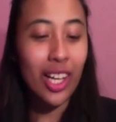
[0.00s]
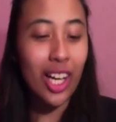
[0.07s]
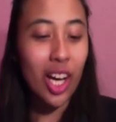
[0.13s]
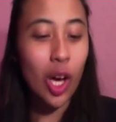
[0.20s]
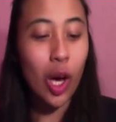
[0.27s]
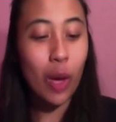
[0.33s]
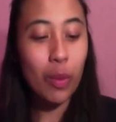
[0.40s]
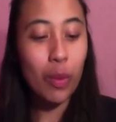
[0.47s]

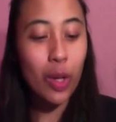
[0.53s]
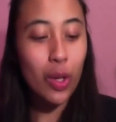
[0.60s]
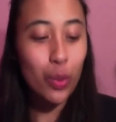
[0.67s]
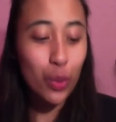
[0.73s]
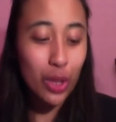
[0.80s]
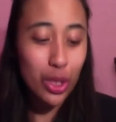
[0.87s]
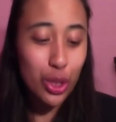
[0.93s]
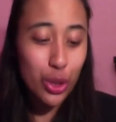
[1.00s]
I'm not
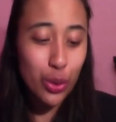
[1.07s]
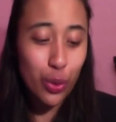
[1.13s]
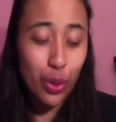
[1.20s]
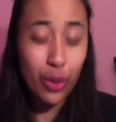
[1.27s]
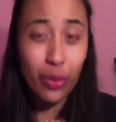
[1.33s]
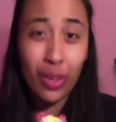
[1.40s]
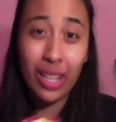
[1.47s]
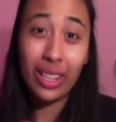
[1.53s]
really sure
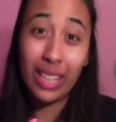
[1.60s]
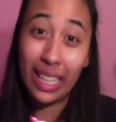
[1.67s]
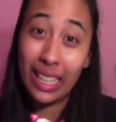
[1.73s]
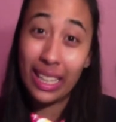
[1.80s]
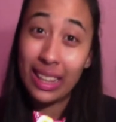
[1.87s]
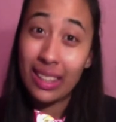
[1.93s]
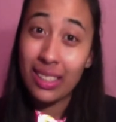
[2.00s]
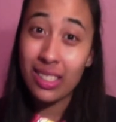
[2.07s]
if I like
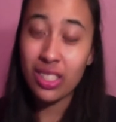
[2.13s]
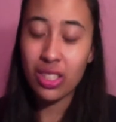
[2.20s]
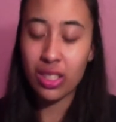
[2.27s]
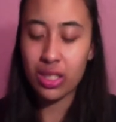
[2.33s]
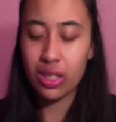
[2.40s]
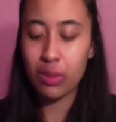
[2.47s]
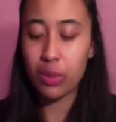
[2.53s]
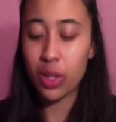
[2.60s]
this because
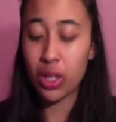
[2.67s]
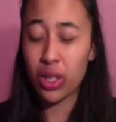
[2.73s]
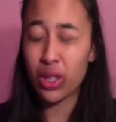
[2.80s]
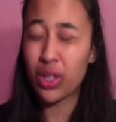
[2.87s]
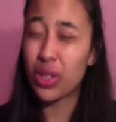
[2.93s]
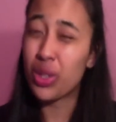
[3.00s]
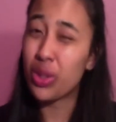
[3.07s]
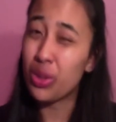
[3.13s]
I'm not a
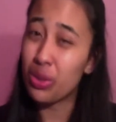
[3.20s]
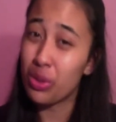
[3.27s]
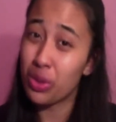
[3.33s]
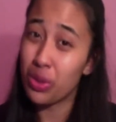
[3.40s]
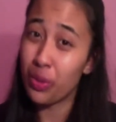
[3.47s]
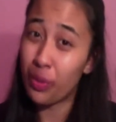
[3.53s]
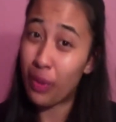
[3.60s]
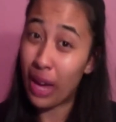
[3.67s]
huge
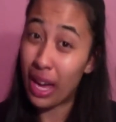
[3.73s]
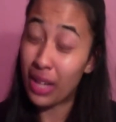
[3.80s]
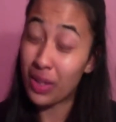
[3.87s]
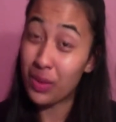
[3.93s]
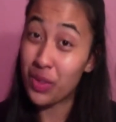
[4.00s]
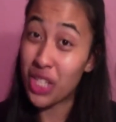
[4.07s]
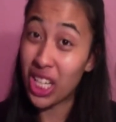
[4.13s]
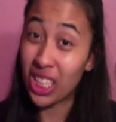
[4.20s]
fan of
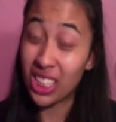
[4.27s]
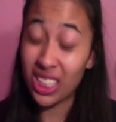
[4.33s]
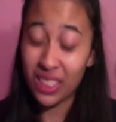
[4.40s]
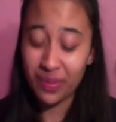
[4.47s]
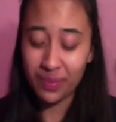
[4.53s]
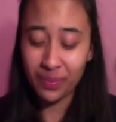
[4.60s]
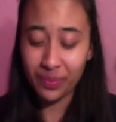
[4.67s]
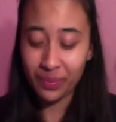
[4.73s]
jelly,
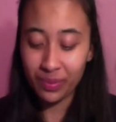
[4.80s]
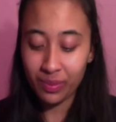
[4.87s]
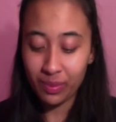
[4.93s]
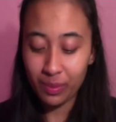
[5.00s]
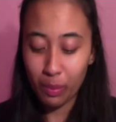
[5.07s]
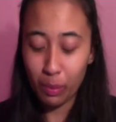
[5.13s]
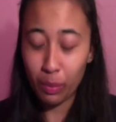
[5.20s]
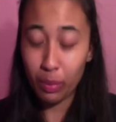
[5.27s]

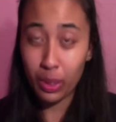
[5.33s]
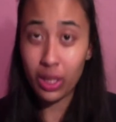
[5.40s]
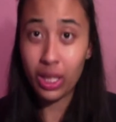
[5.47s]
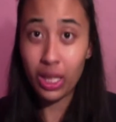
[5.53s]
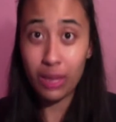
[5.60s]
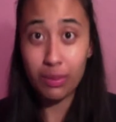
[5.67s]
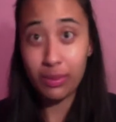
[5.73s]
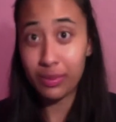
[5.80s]
but
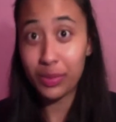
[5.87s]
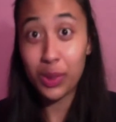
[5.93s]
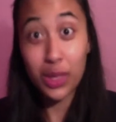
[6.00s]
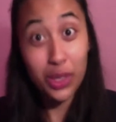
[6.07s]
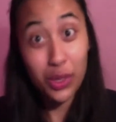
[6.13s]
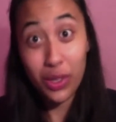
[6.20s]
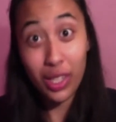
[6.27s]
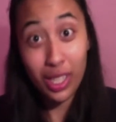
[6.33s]
I'm gonna
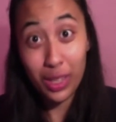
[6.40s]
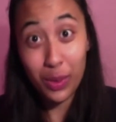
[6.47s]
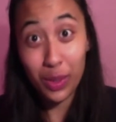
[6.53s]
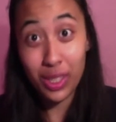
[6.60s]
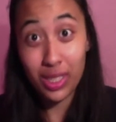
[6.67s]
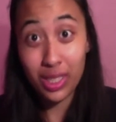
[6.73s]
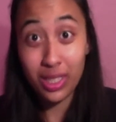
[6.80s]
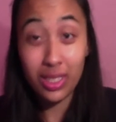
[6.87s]
try it
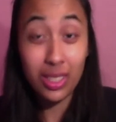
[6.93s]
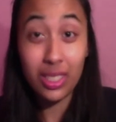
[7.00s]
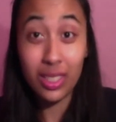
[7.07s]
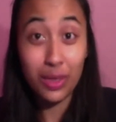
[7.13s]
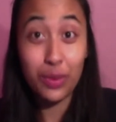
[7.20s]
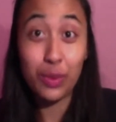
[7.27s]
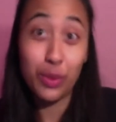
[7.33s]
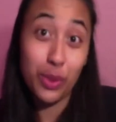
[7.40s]
anyways because it is
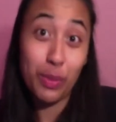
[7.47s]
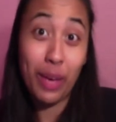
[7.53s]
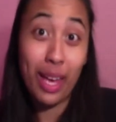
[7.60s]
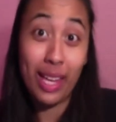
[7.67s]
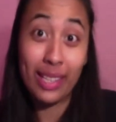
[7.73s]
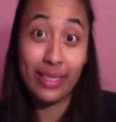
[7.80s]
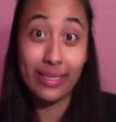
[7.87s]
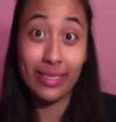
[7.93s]
from Japan
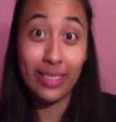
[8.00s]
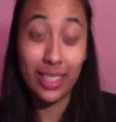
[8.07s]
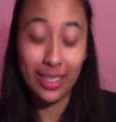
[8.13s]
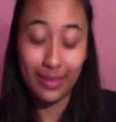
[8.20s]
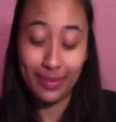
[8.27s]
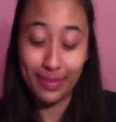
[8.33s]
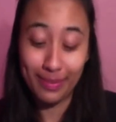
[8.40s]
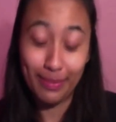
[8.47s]
and
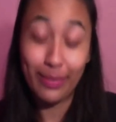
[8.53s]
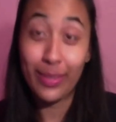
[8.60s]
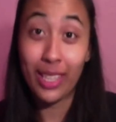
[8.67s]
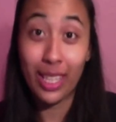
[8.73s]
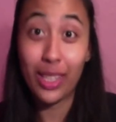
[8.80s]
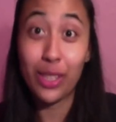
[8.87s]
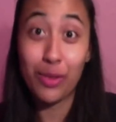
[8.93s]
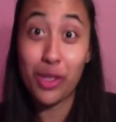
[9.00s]
I
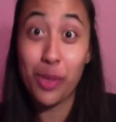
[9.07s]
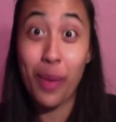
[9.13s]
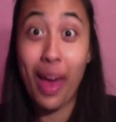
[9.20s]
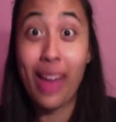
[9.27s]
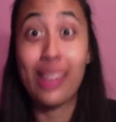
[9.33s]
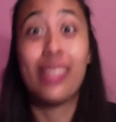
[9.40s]
love Japan.